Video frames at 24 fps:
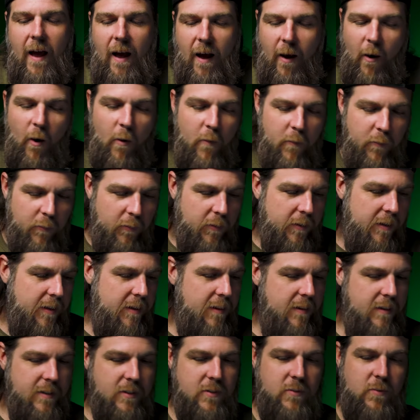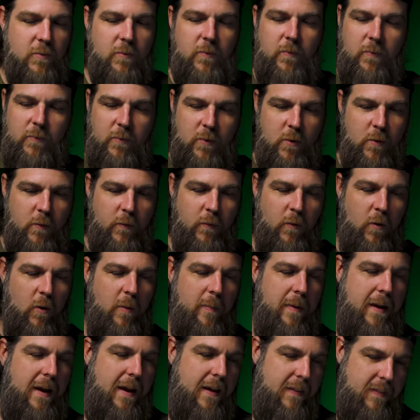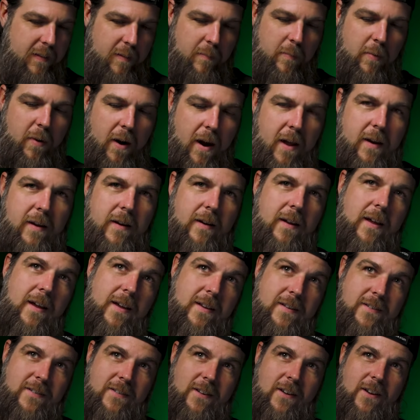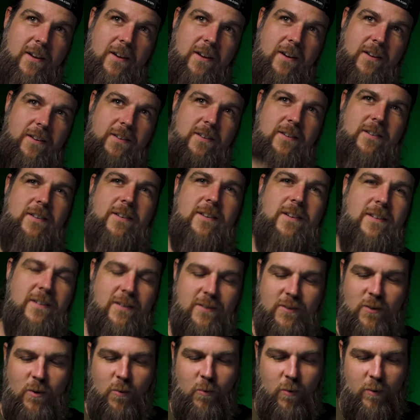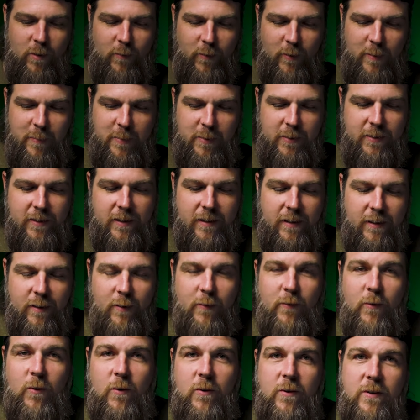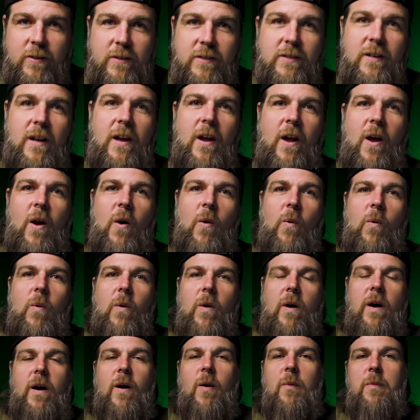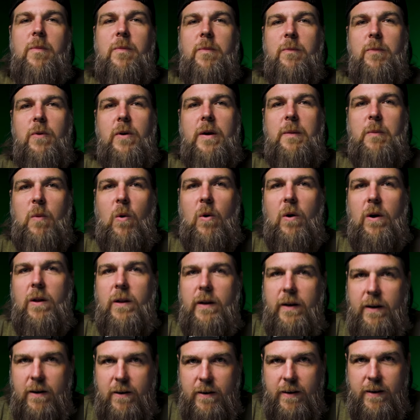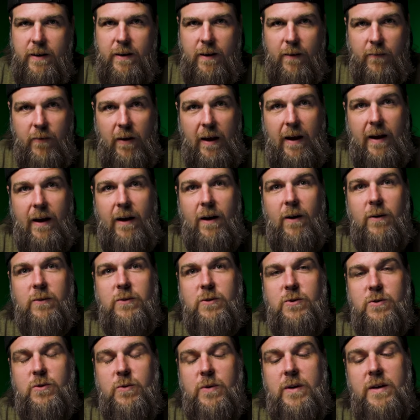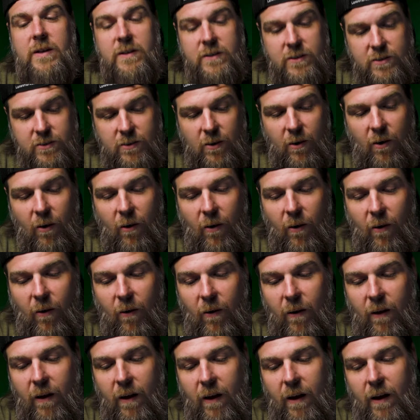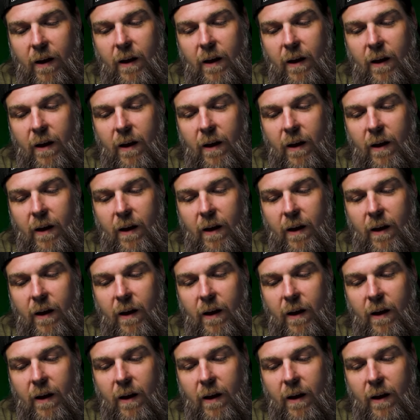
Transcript: hopefully this new format that Brandon has so wonderfully put together for us will help bring more clarity of how to install